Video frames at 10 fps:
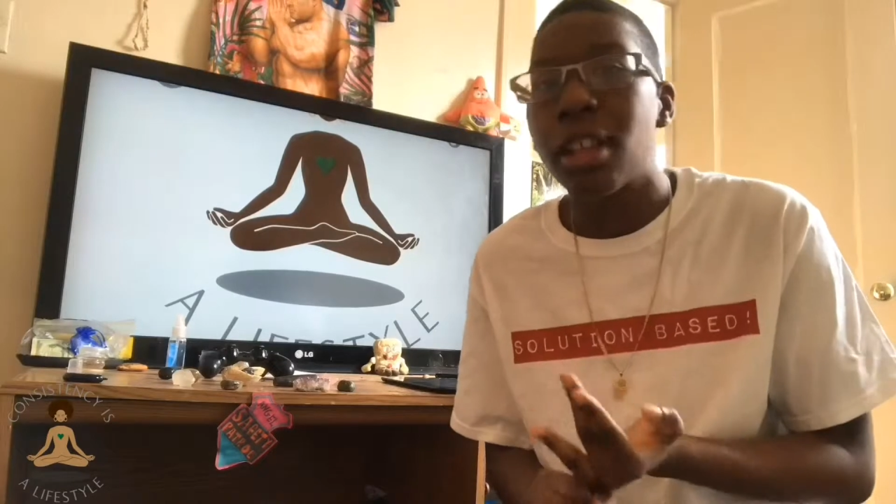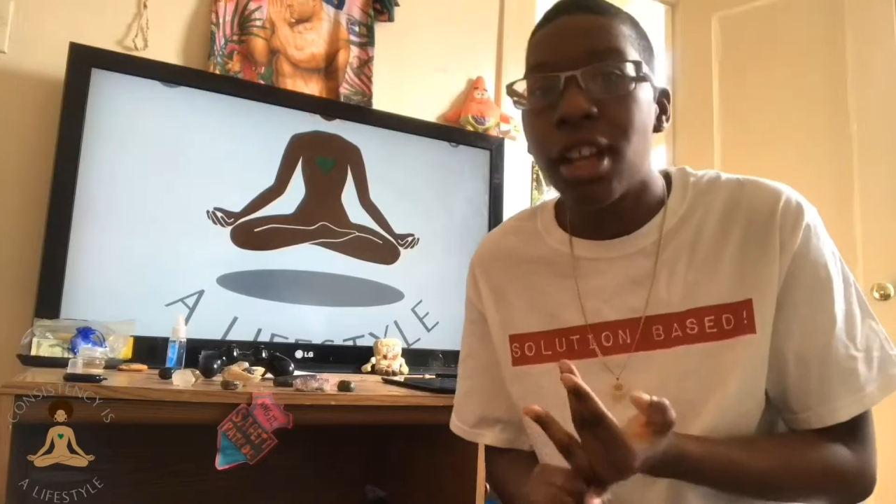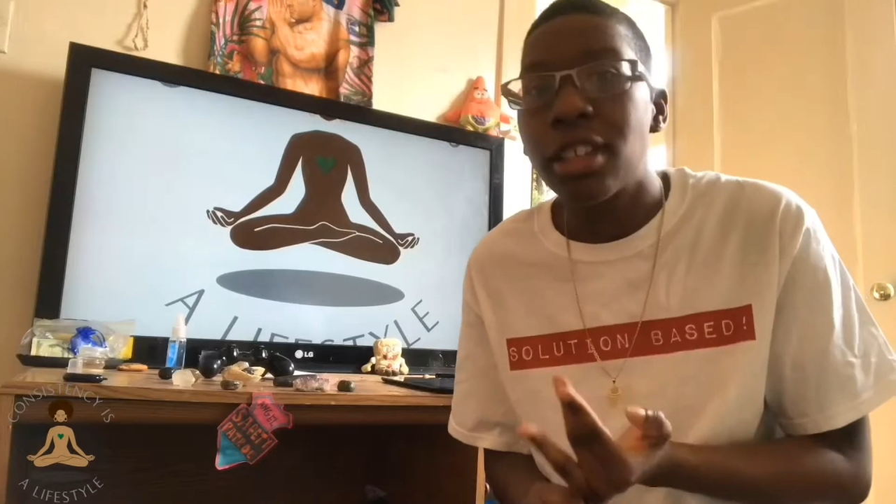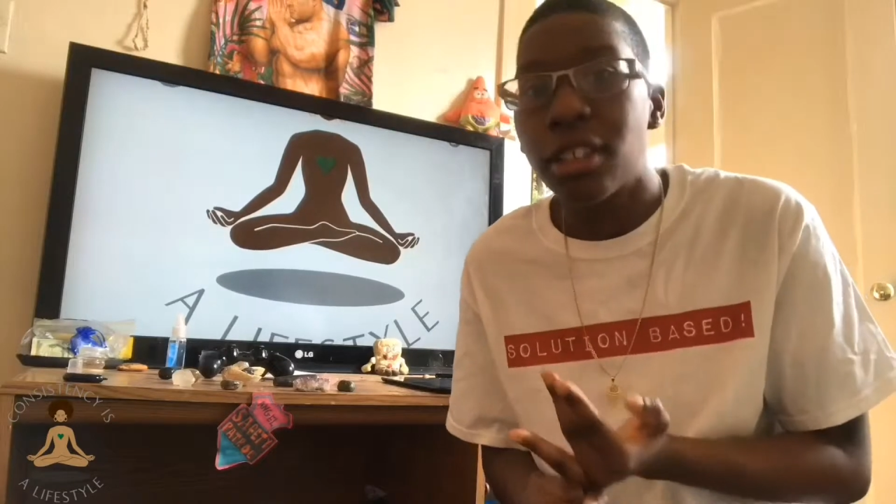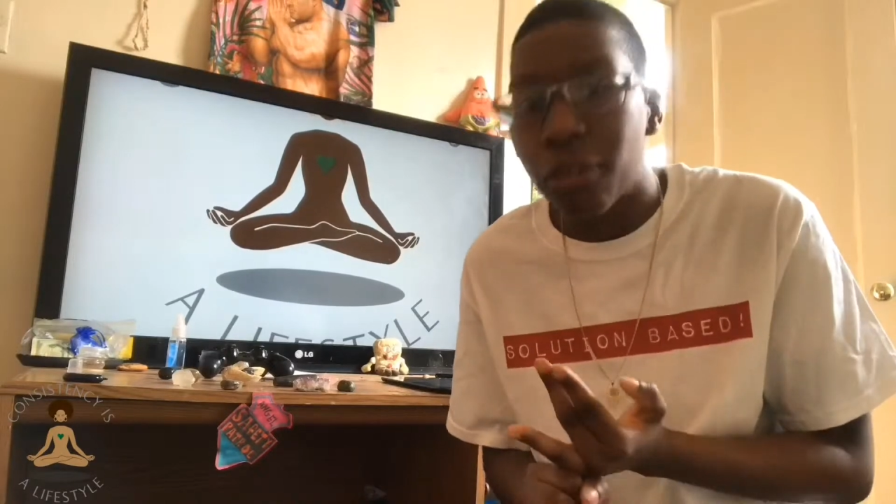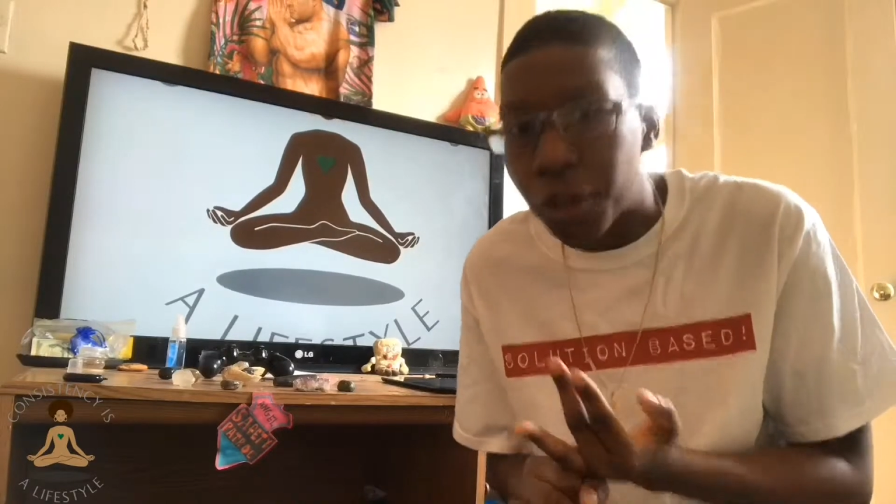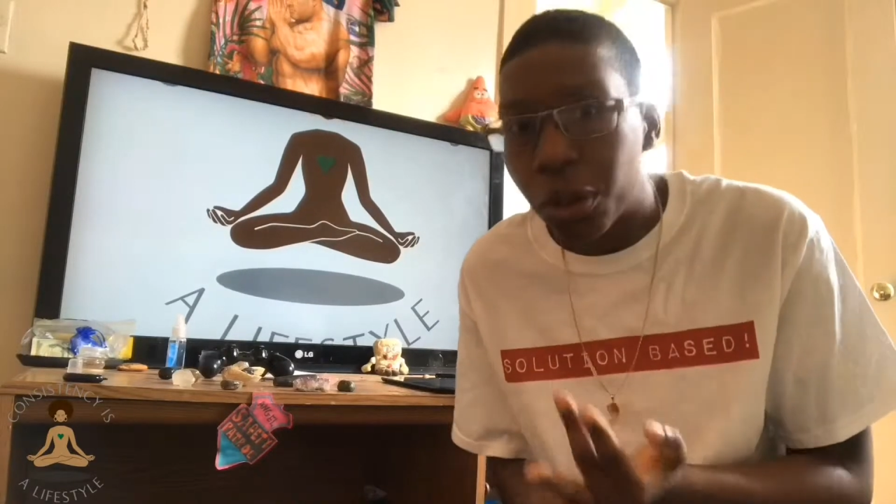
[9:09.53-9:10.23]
because of